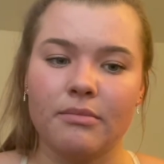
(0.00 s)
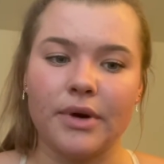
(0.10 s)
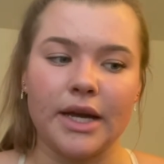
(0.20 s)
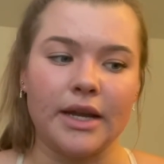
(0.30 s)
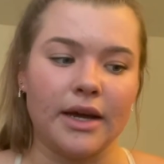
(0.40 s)

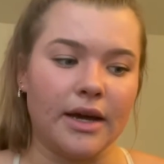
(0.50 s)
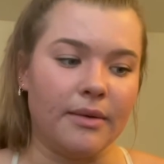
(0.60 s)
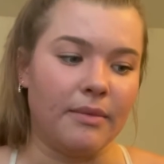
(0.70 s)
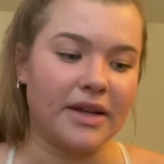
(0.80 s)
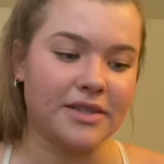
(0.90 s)
But
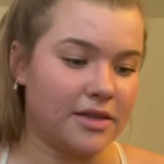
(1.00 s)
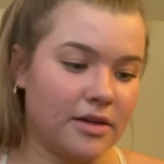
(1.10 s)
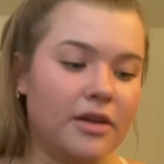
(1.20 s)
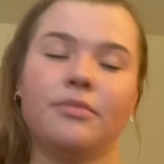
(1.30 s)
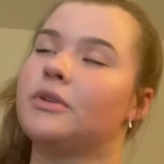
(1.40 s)
um, as I
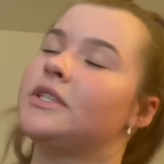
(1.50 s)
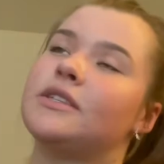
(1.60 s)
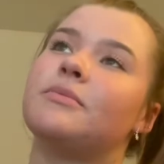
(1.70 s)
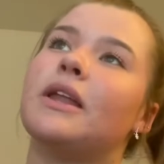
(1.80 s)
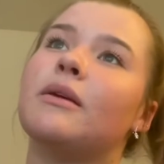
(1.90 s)
started
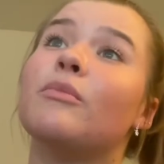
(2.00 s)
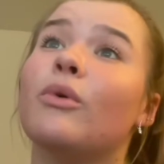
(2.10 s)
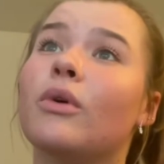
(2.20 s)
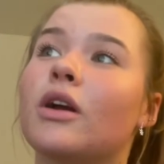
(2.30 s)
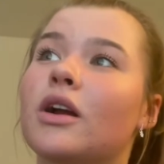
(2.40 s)
participating
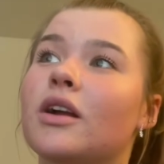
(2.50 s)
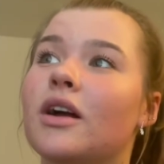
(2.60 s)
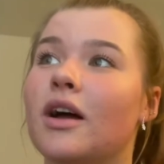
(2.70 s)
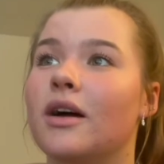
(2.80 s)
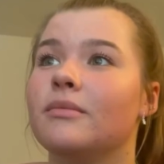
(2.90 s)
more,
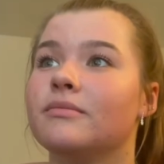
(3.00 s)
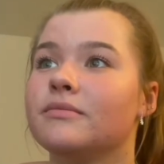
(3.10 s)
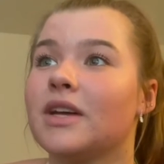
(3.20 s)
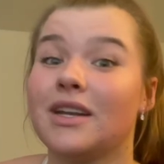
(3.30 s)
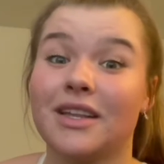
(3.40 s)
um,
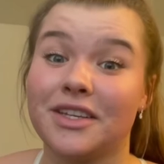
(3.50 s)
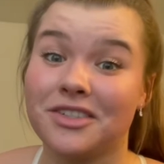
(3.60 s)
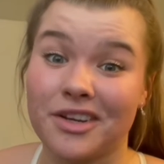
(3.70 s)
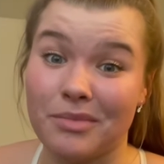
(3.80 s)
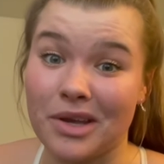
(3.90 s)
kind of like
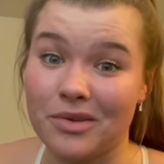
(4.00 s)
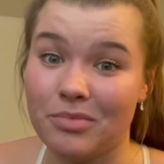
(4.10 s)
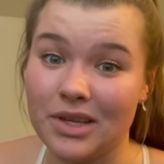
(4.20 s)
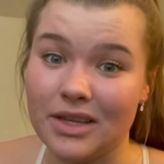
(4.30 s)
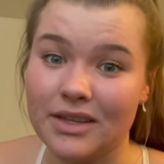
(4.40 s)
sharing my own
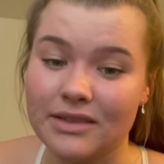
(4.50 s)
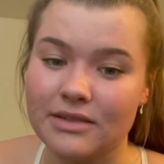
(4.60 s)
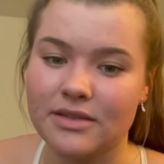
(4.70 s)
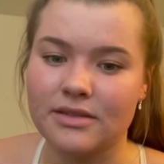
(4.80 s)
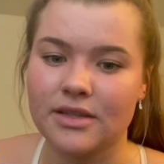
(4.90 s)

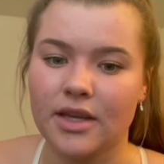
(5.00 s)
opinions,